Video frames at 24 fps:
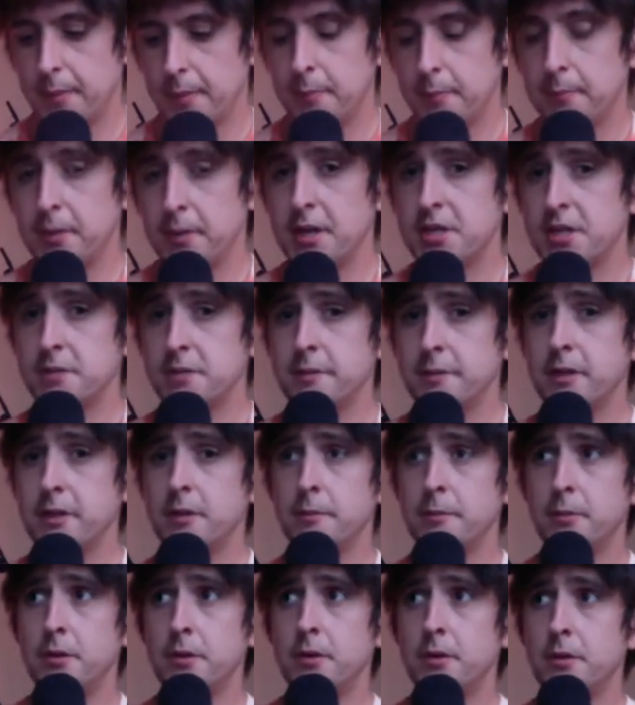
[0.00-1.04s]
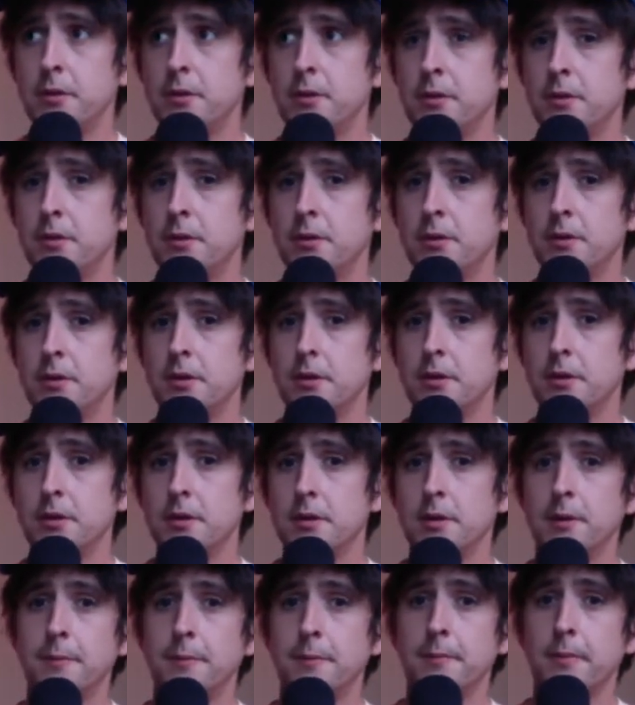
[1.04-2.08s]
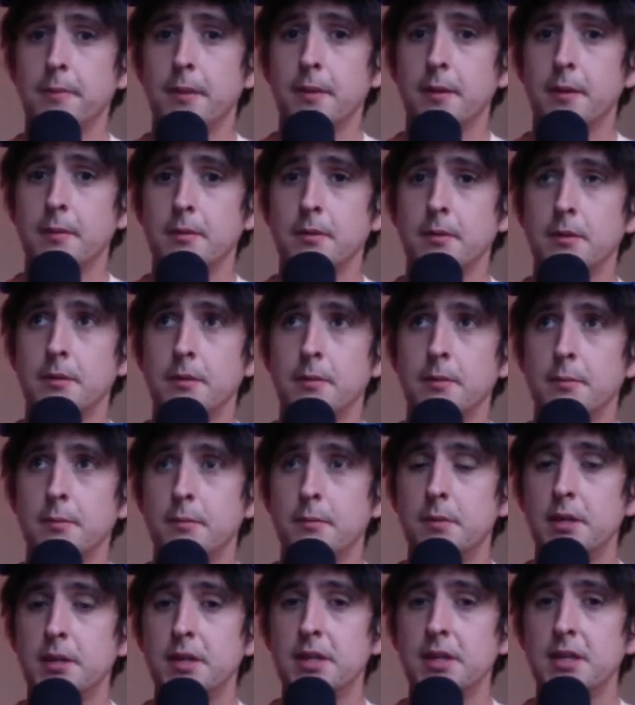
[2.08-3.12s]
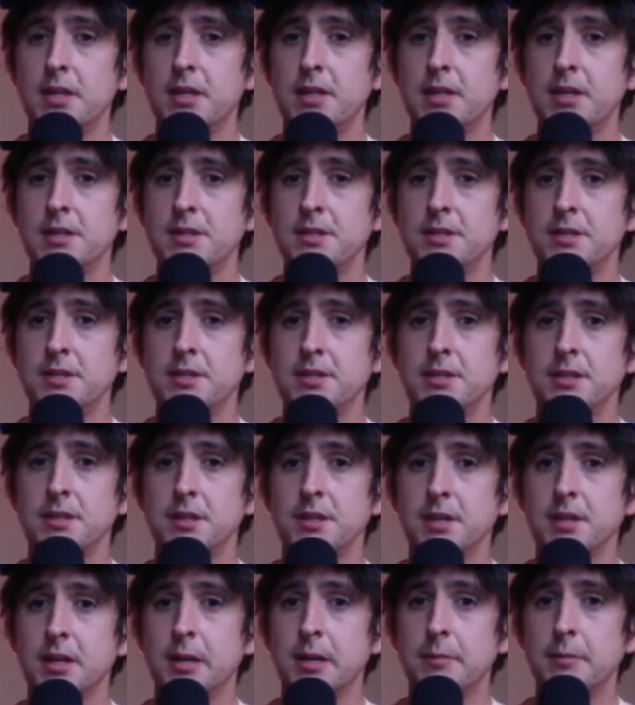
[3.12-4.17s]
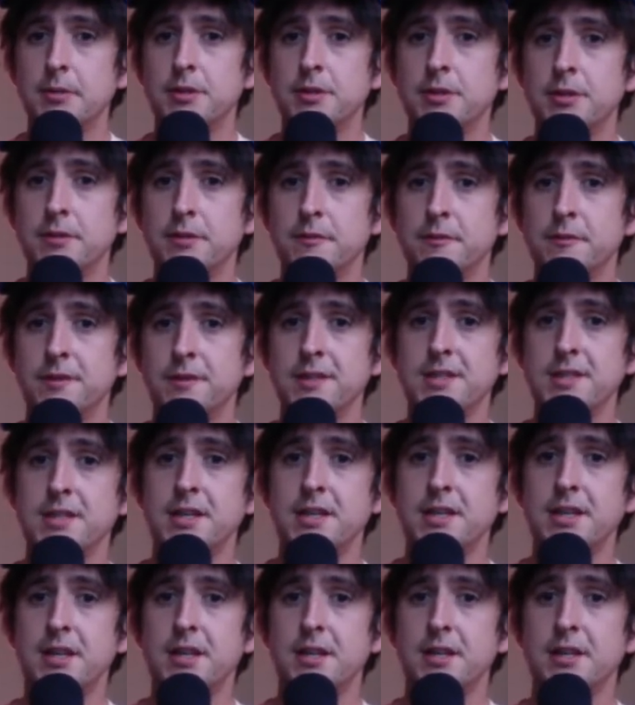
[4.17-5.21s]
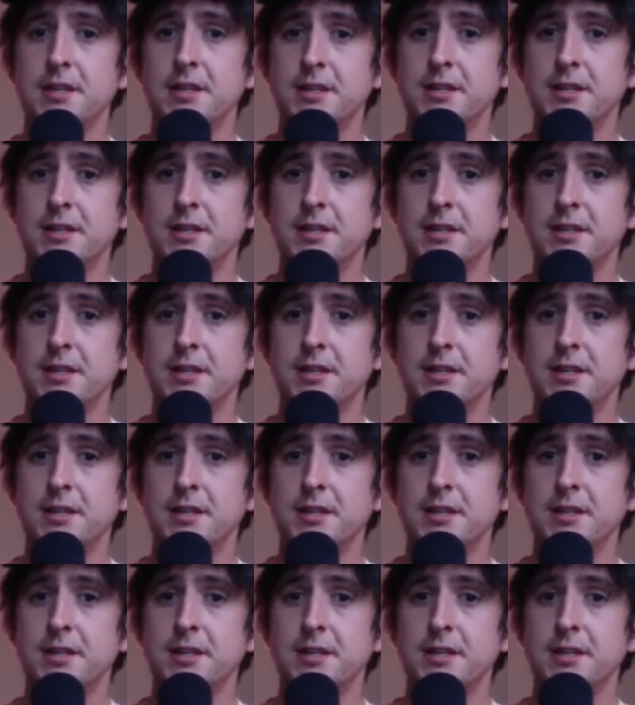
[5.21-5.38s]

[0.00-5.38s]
pass me the ball, please. I'm good at footy.